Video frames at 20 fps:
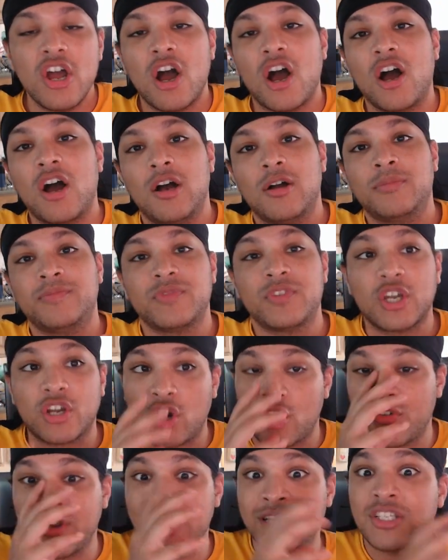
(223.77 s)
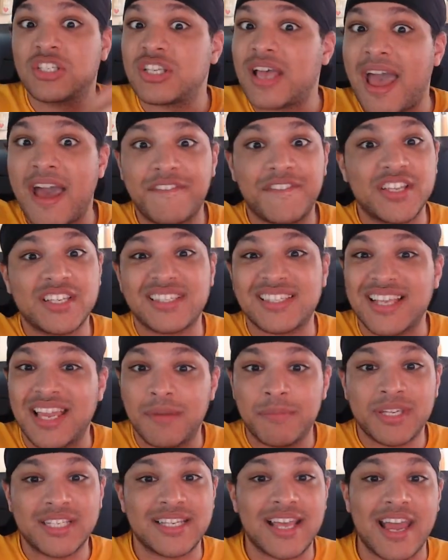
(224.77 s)
The Koreans have the
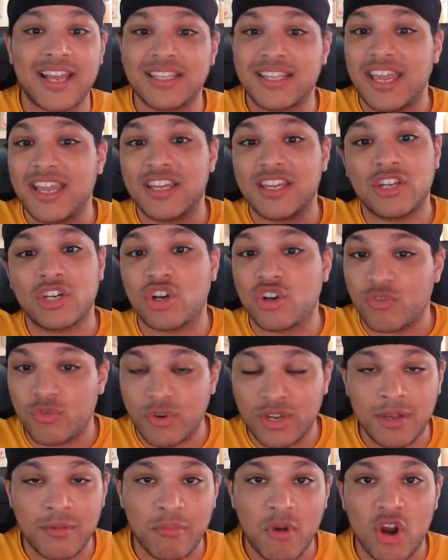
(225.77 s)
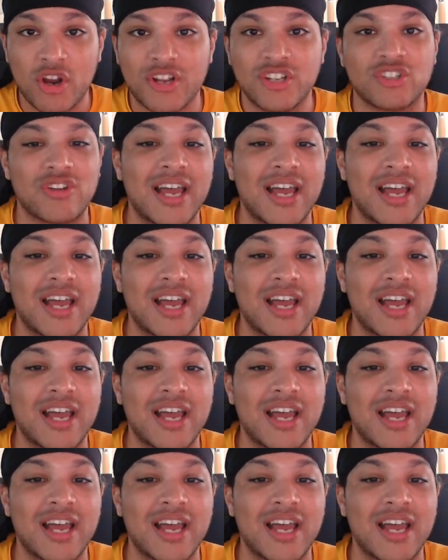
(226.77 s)
same exact thing in the Korean market,